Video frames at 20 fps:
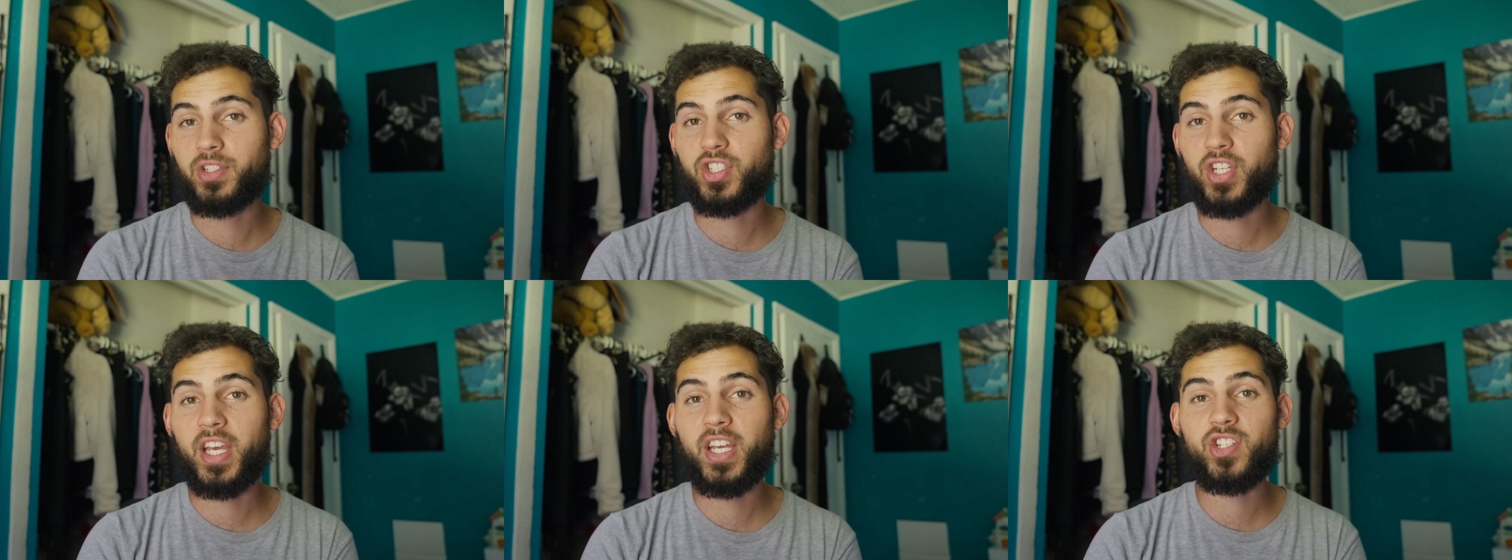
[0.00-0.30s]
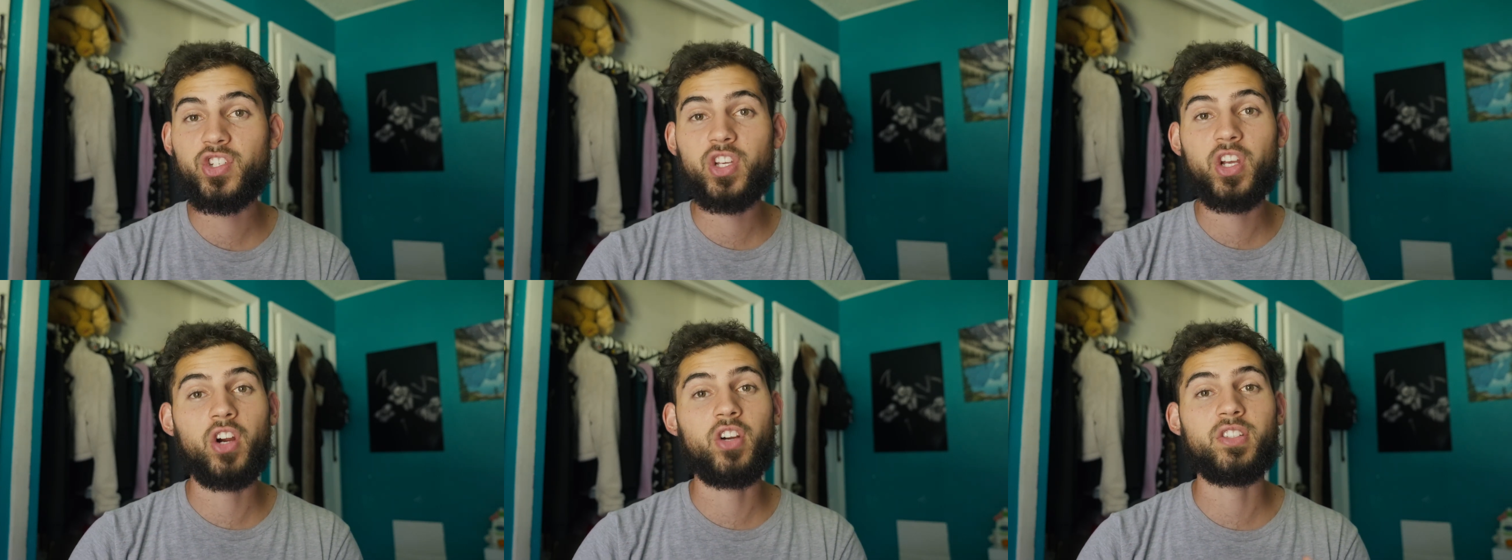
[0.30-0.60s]

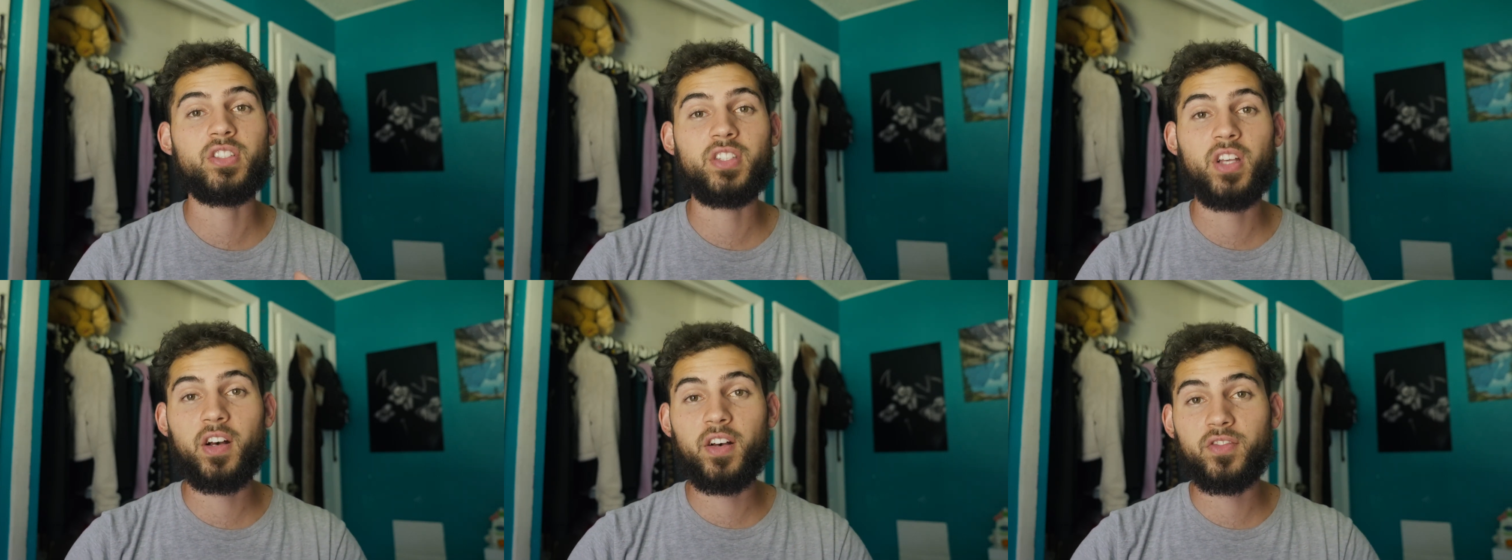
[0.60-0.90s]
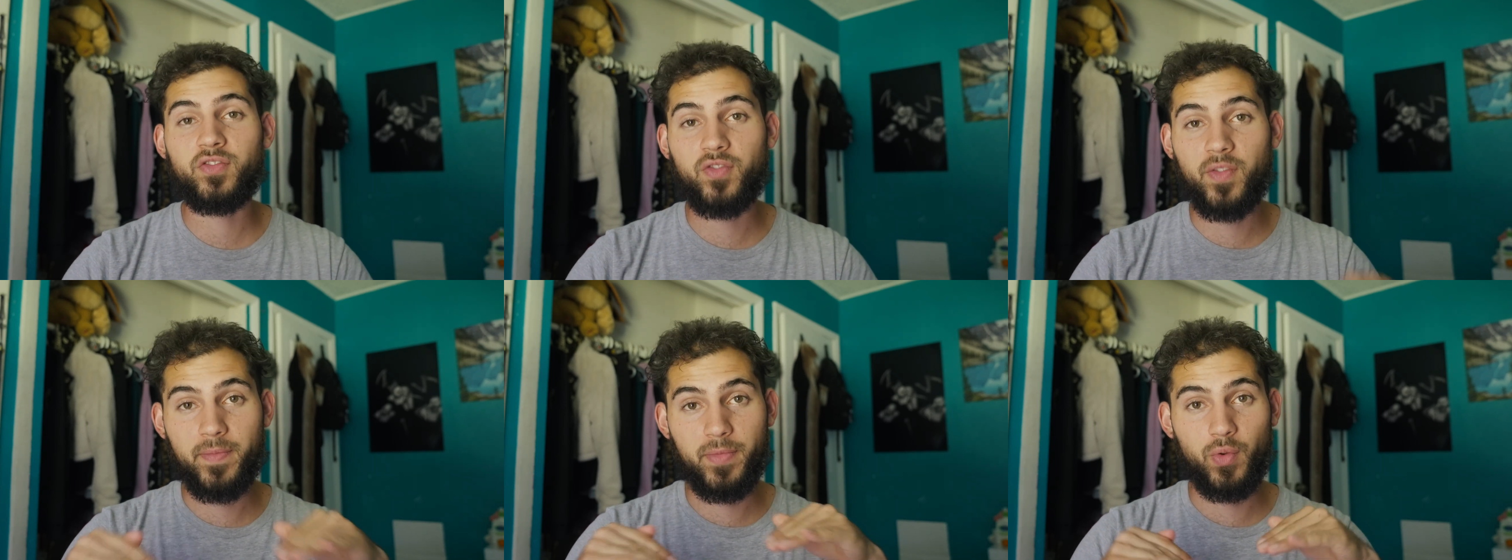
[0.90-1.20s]
changing ourselves
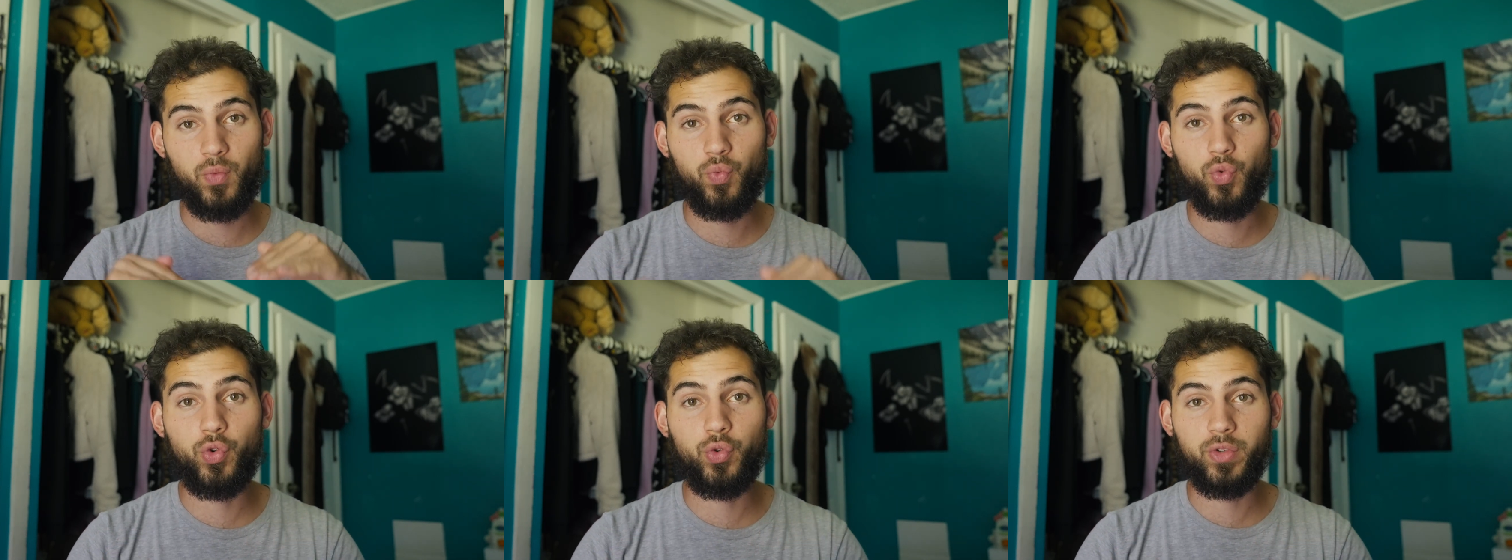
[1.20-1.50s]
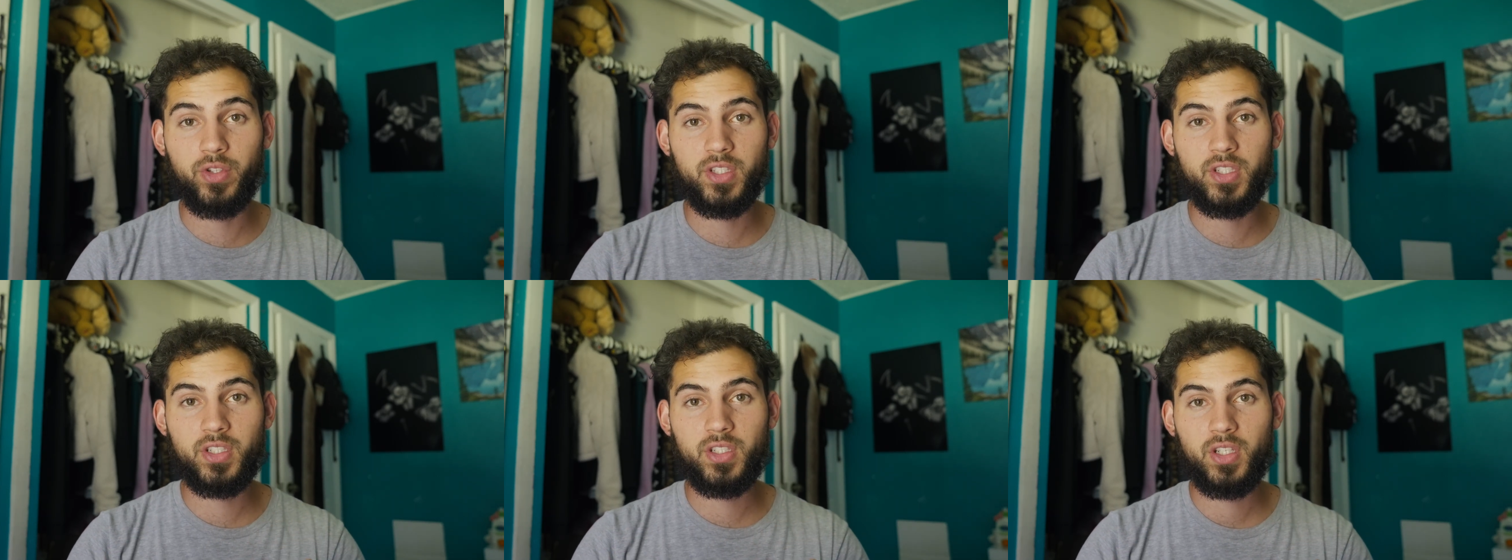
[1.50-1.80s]
from the
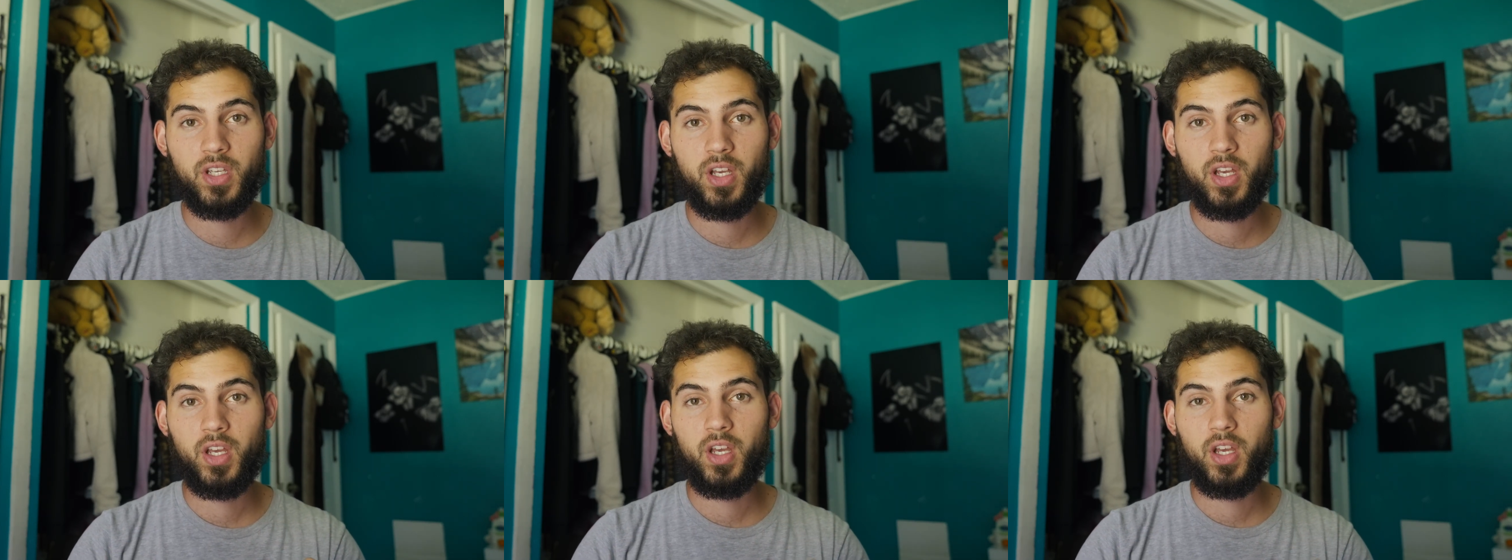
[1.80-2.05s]
roots.